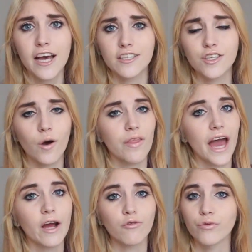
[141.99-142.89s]
So
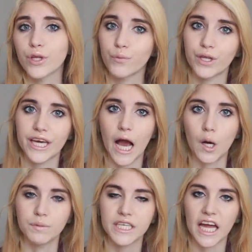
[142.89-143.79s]
that really, really
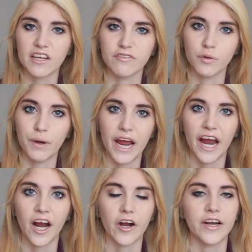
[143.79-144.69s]
helps kind of
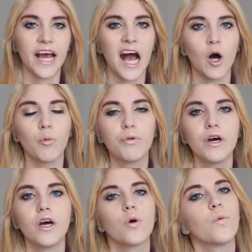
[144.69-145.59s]
repair and help
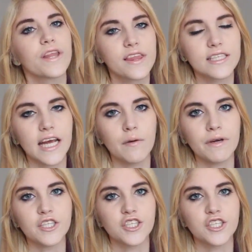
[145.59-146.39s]
with the damage.